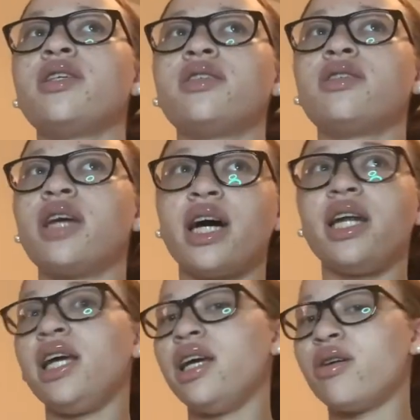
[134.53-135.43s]

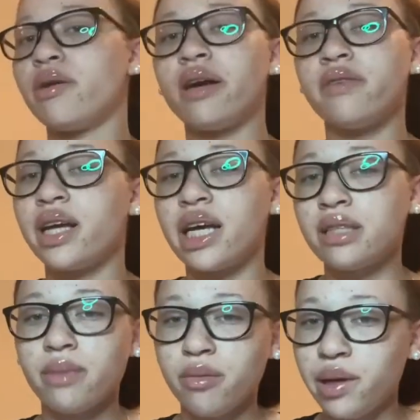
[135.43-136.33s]
study or whatever the case
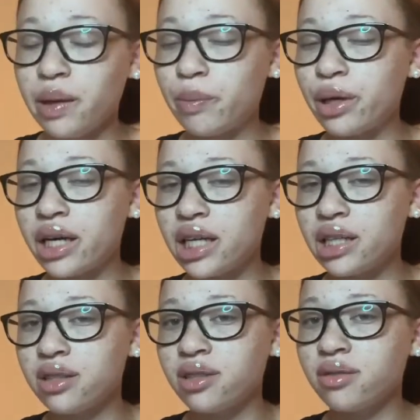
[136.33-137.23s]
may be. But
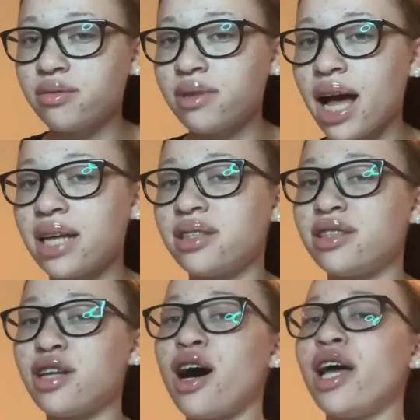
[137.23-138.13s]
I just
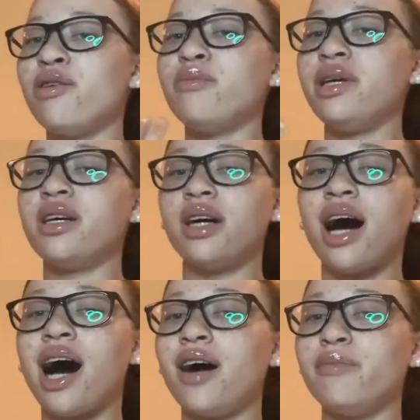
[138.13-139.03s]
thought it would be a good
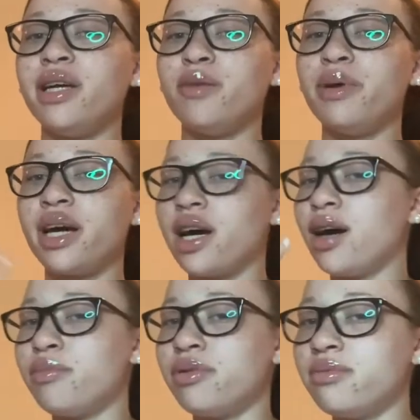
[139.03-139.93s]
hobby to pick
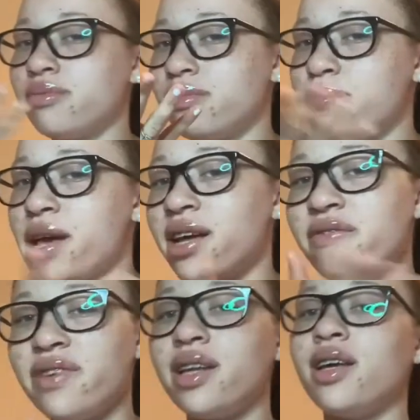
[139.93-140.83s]
up making
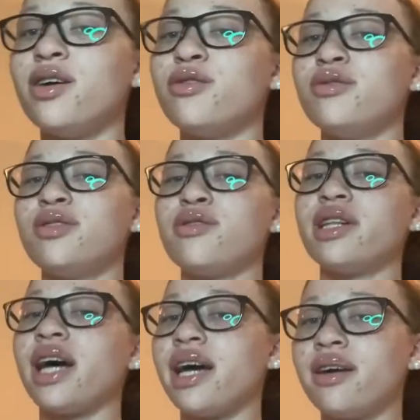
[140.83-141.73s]
videos or
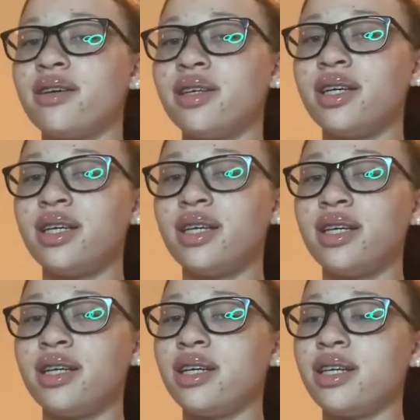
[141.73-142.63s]
like
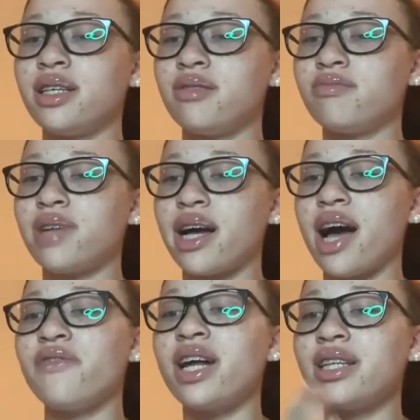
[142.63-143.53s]
like I
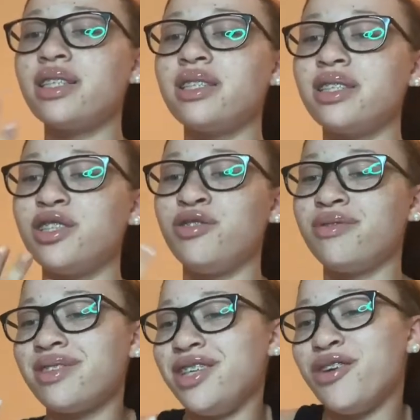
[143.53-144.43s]
feel like this is
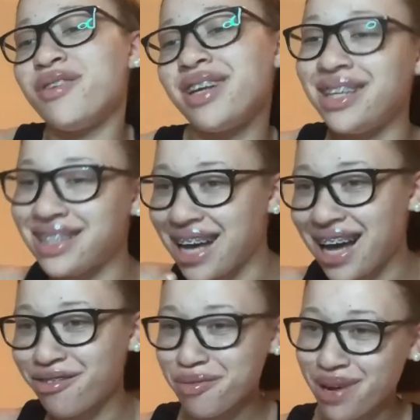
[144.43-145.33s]
unity
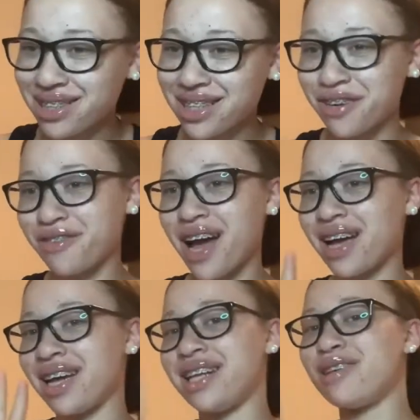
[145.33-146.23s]
time with myself, like
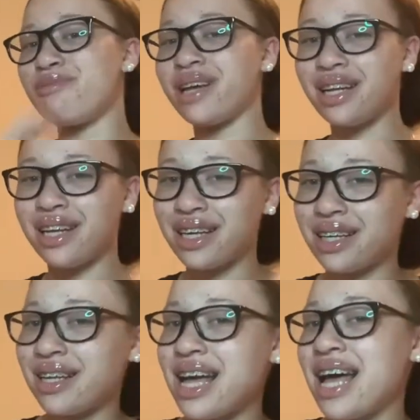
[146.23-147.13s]
independent.
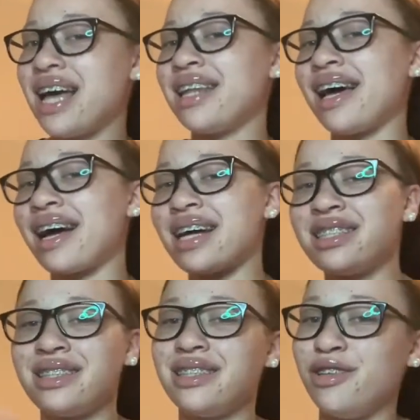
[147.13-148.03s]
Like I
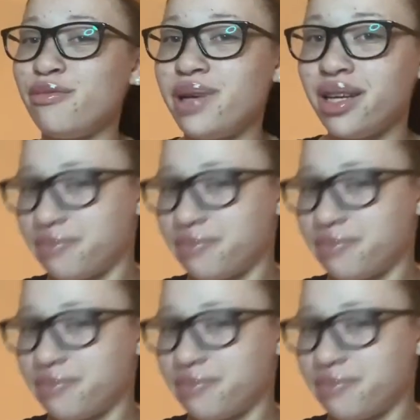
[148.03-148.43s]
just do me